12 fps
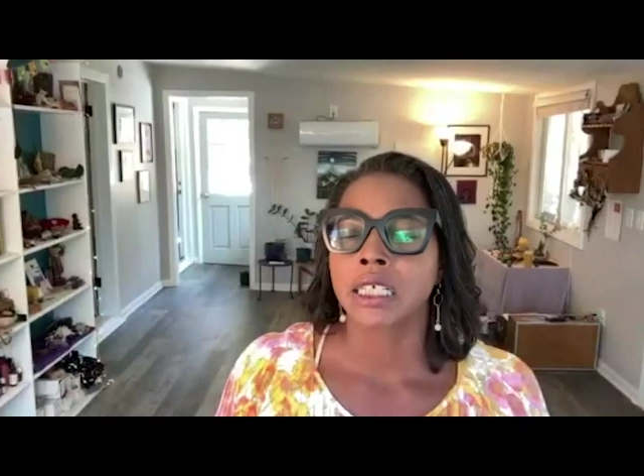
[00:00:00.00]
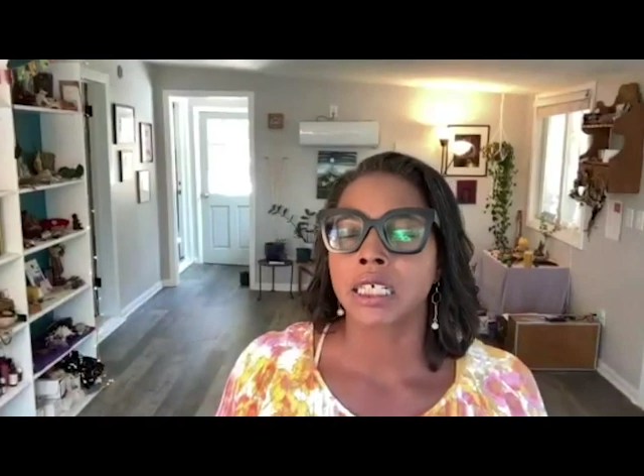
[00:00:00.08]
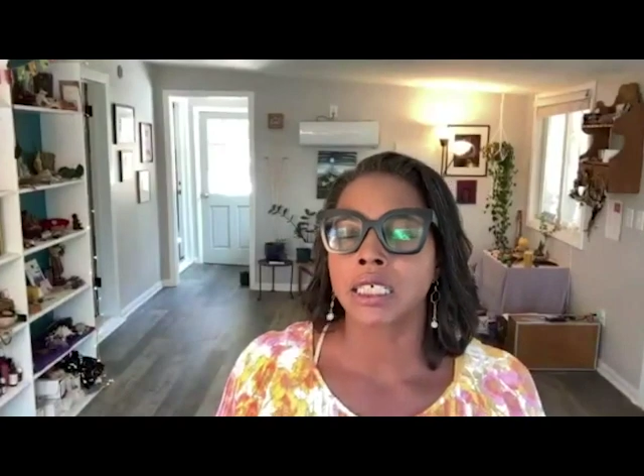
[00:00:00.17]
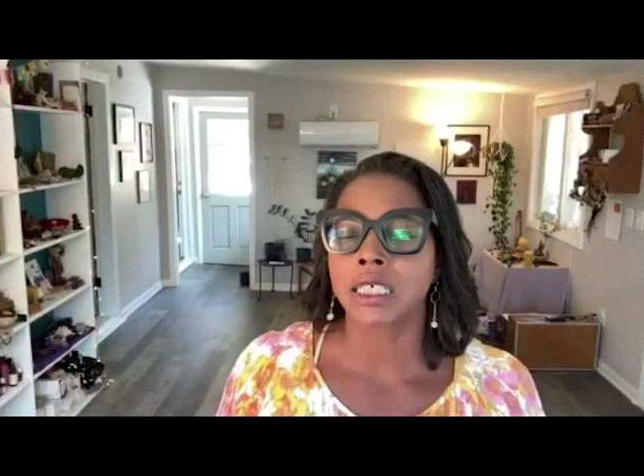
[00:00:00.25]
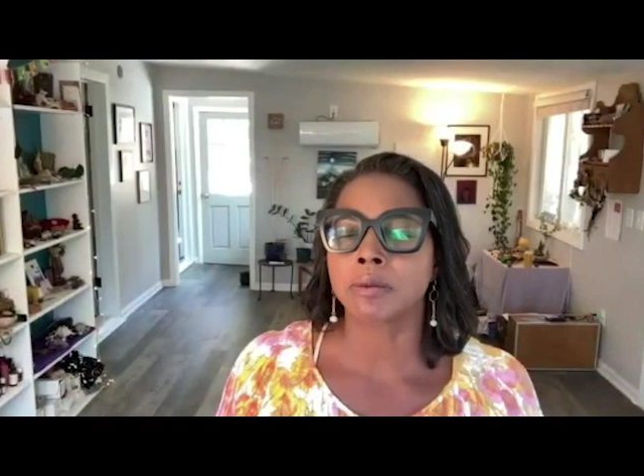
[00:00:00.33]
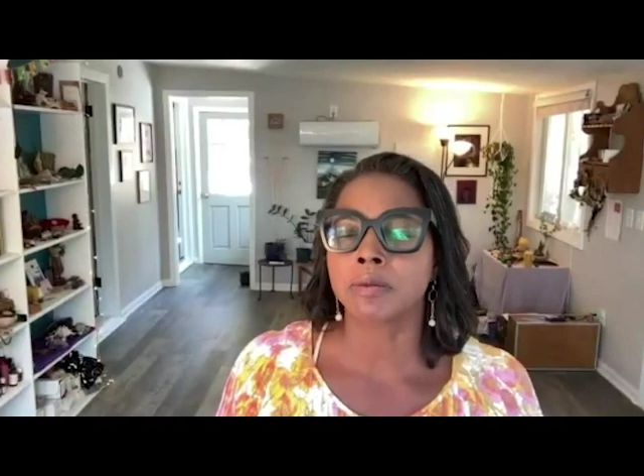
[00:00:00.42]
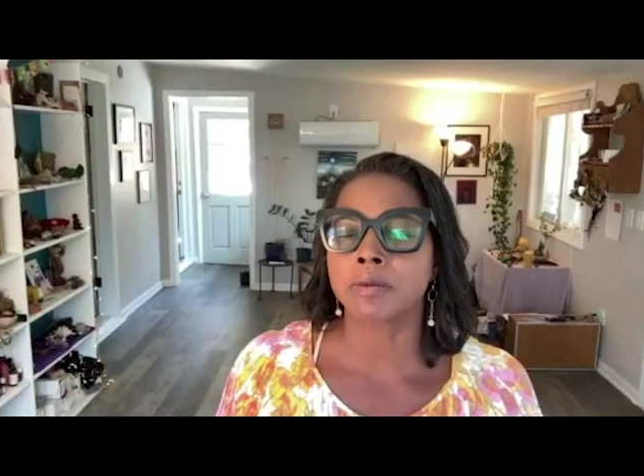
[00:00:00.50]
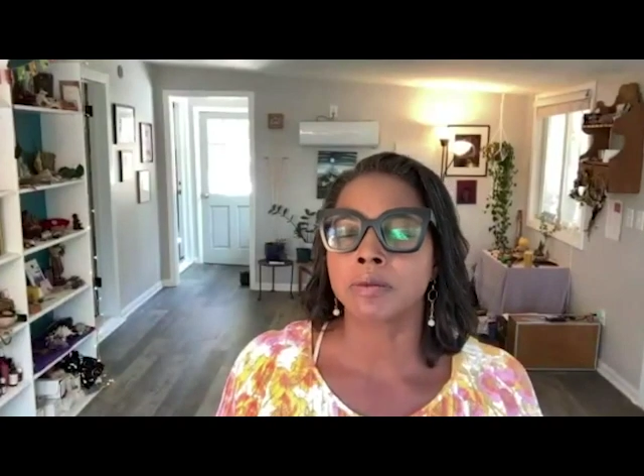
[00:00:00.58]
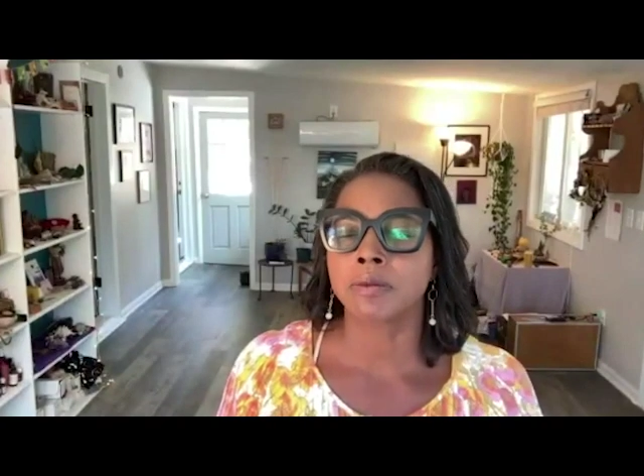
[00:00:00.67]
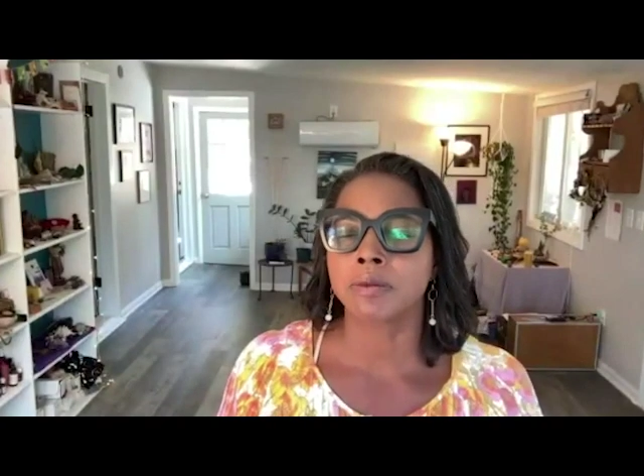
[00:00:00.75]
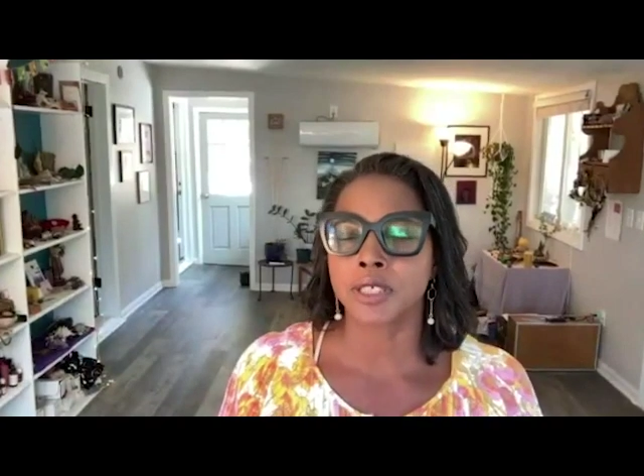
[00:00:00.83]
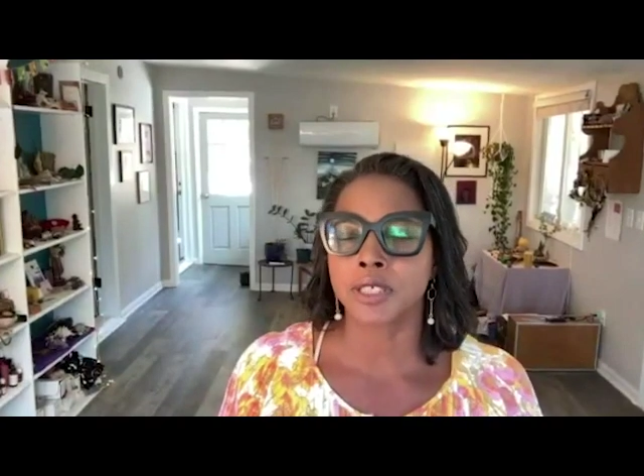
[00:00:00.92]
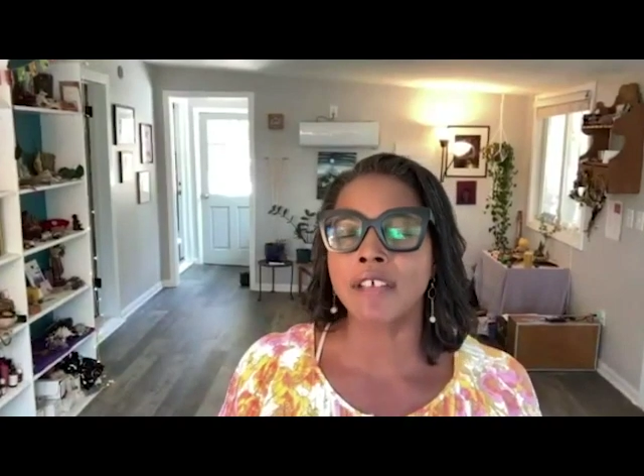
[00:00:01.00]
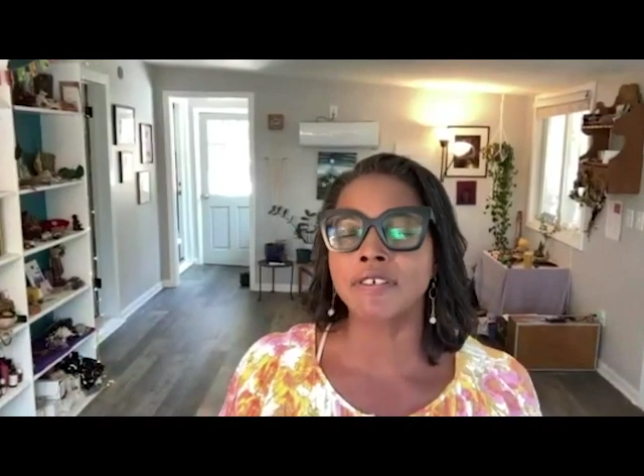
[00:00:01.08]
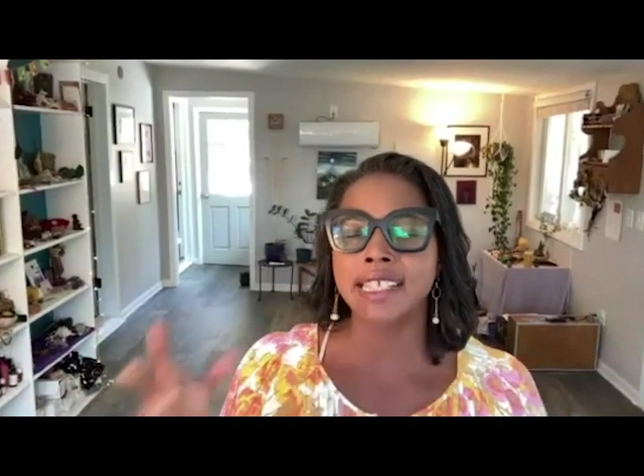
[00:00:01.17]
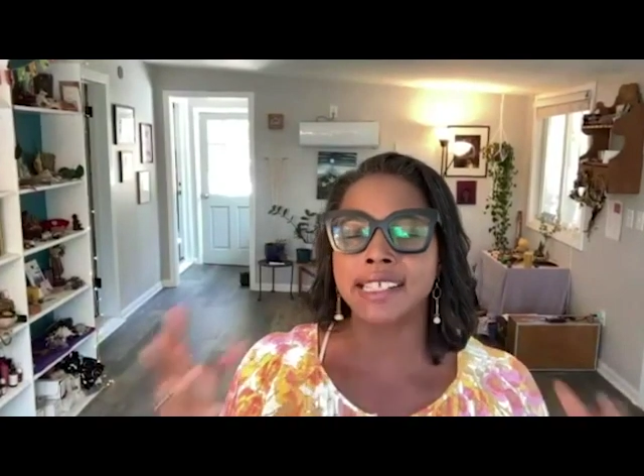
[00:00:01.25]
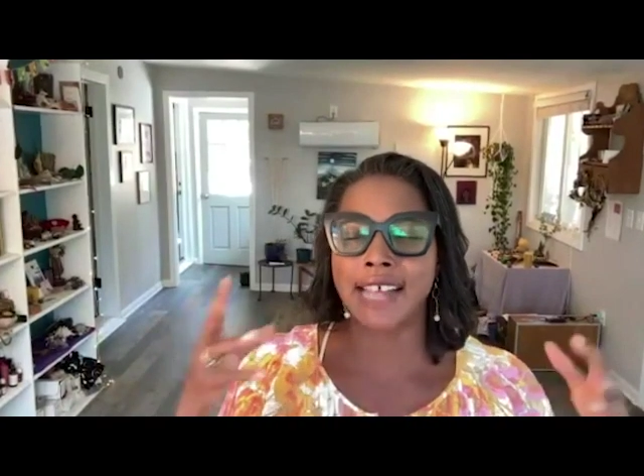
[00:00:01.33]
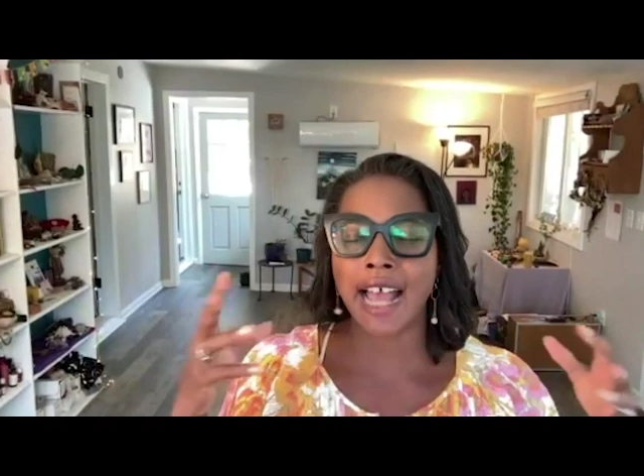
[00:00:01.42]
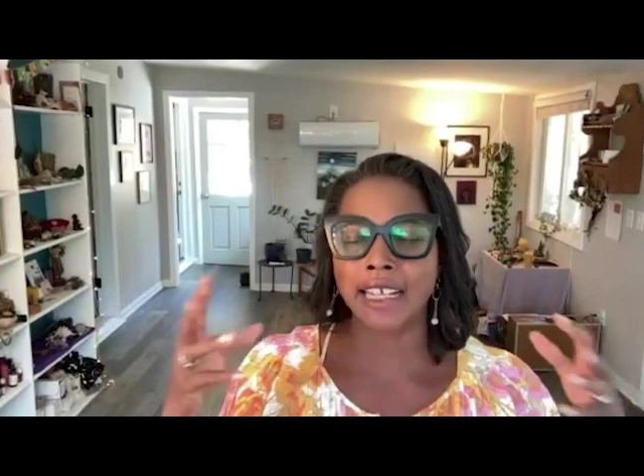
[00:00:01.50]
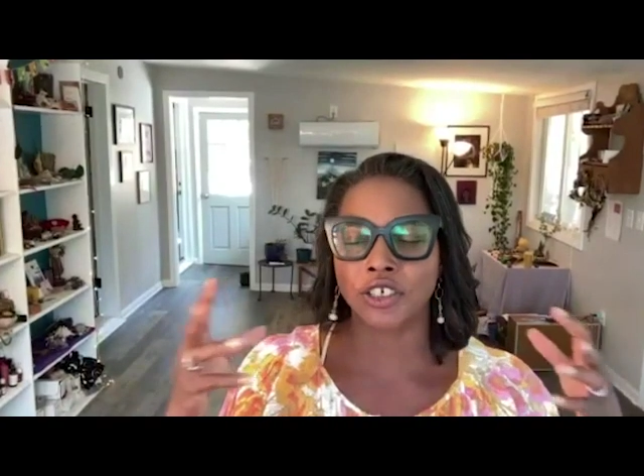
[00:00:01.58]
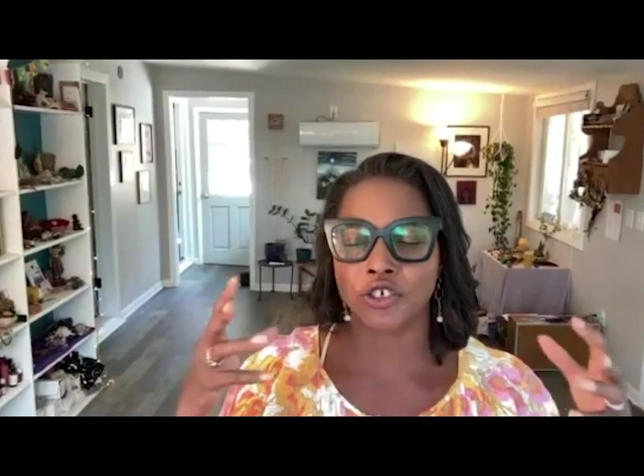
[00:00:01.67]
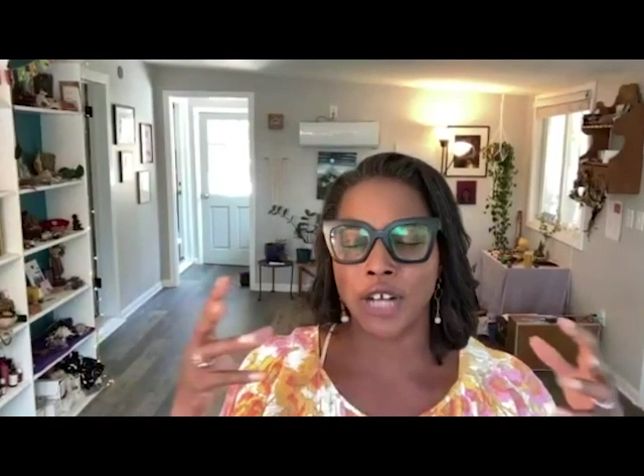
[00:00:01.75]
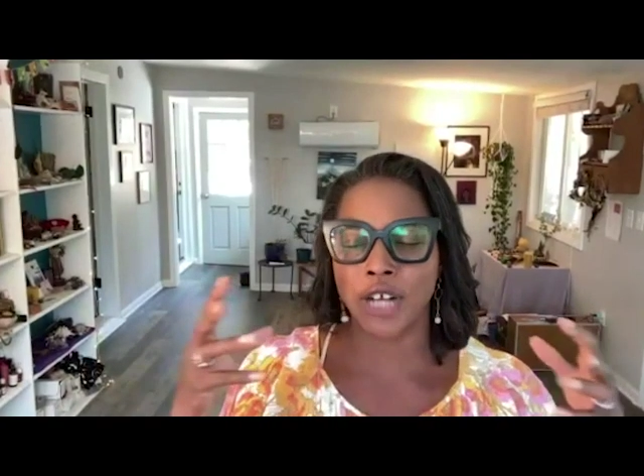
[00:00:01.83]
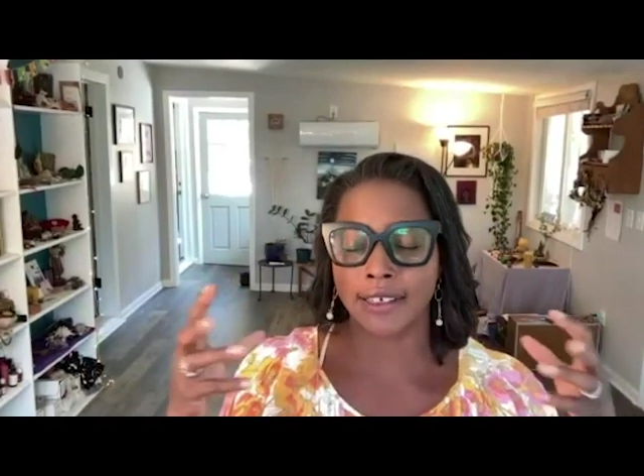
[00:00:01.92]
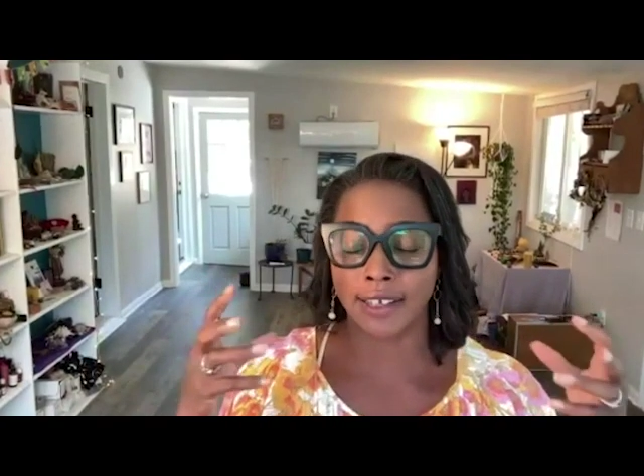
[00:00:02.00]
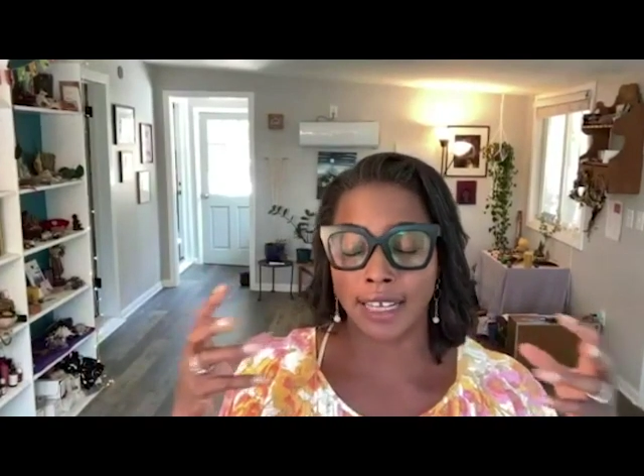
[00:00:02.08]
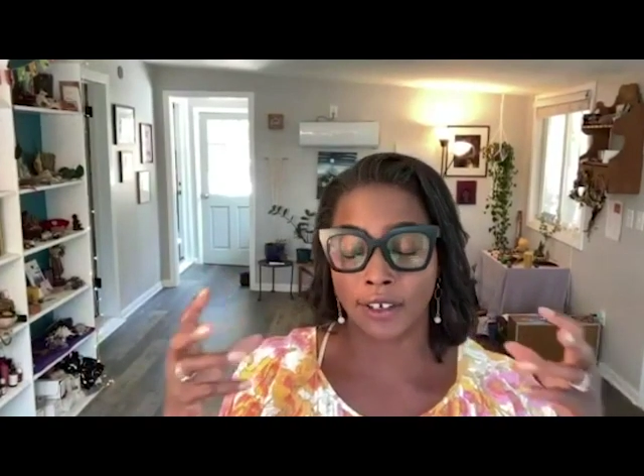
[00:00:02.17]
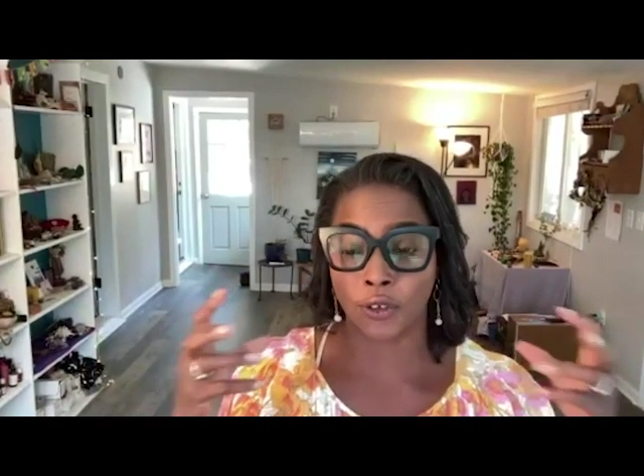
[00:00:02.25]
So I haven't sat and tried to like